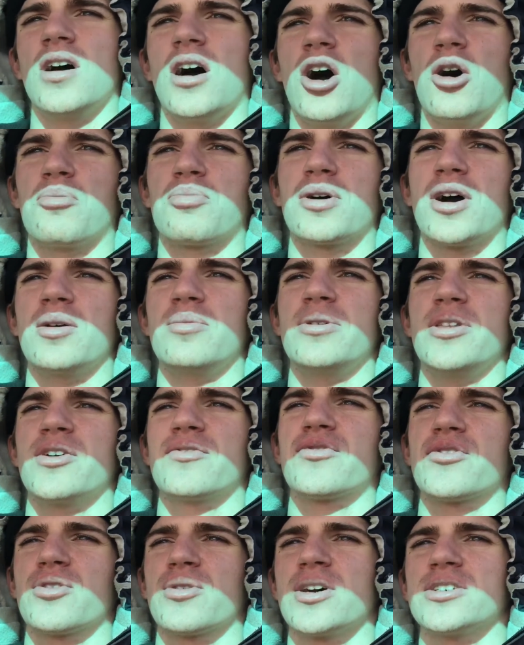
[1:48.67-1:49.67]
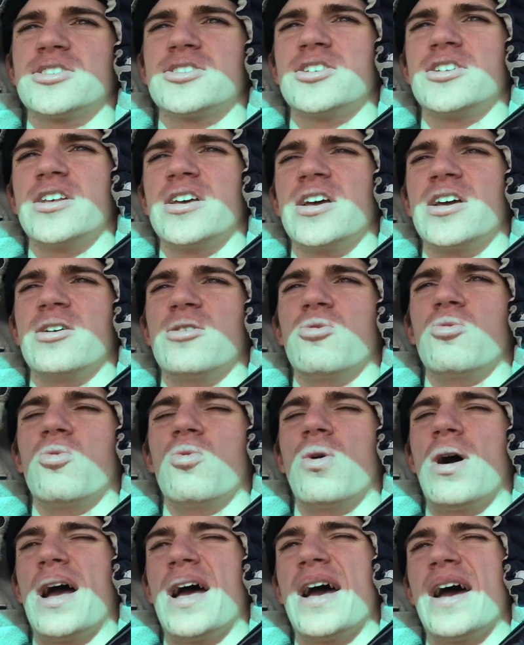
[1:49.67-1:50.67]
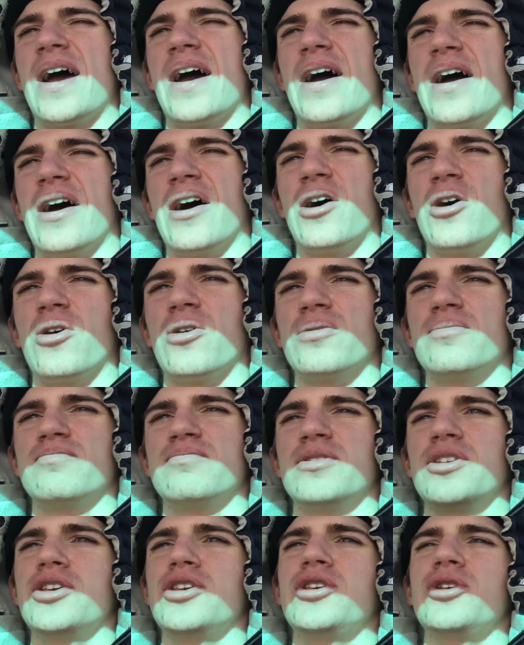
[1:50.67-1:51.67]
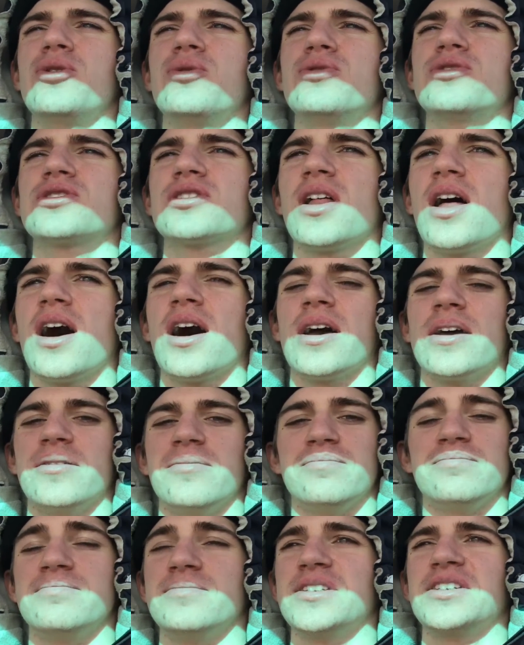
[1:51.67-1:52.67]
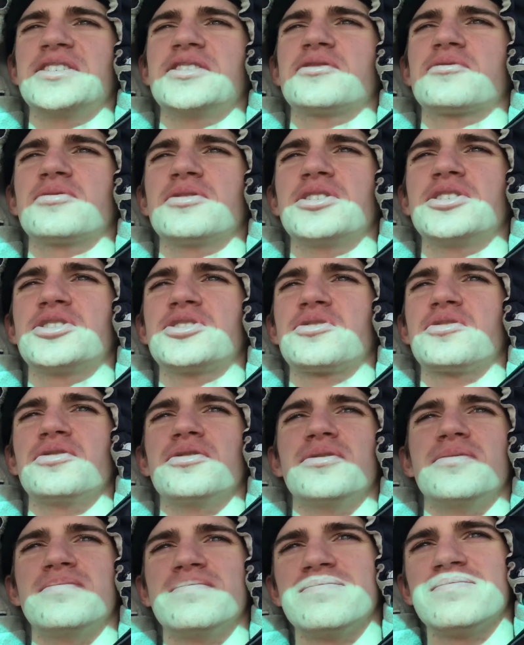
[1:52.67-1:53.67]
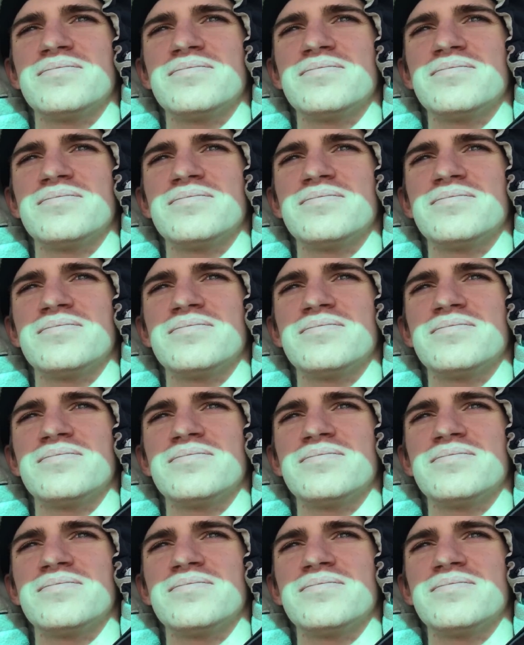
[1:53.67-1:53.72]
I'll probably be there for the rest of the day. Wow. Huge line. This is really screwed.